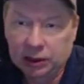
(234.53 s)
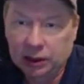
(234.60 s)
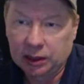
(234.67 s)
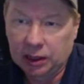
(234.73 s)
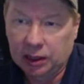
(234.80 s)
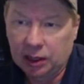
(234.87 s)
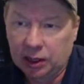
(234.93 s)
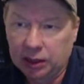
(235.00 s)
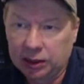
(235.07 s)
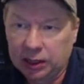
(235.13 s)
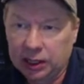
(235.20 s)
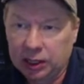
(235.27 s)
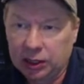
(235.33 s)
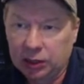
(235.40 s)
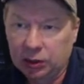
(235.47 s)
on
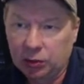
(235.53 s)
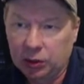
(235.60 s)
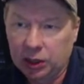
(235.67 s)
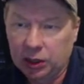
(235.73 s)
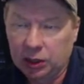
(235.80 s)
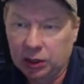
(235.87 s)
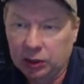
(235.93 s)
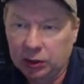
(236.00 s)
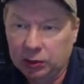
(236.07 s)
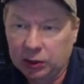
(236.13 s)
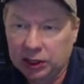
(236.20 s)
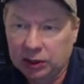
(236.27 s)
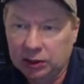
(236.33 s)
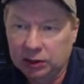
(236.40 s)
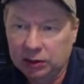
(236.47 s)
here where we
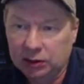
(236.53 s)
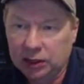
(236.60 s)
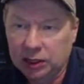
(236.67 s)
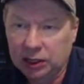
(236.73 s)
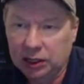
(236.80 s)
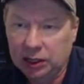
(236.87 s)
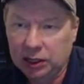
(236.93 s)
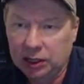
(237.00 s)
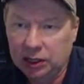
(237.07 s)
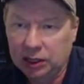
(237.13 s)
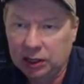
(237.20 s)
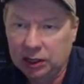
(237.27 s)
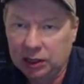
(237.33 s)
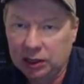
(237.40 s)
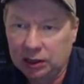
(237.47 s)
can
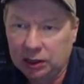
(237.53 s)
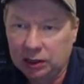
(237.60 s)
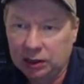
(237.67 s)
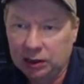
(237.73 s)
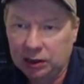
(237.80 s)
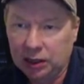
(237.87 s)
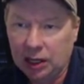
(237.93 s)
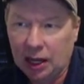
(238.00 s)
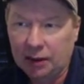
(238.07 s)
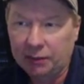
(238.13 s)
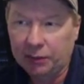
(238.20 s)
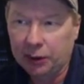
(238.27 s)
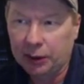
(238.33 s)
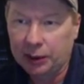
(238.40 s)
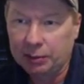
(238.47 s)
see not
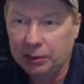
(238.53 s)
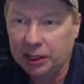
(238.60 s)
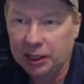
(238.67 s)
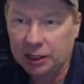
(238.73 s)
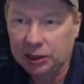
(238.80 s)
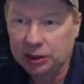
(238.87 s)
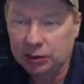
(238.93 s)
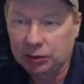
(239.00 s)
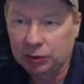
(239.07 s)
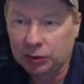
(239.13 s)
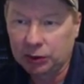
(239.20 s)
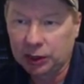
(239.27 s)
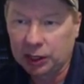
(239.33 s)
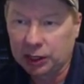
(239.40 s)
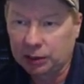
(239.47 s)
very much. We're
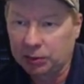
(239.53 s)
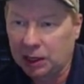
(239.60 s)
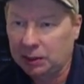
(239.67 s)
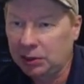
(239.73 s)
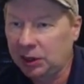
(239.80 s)
thinking maybe the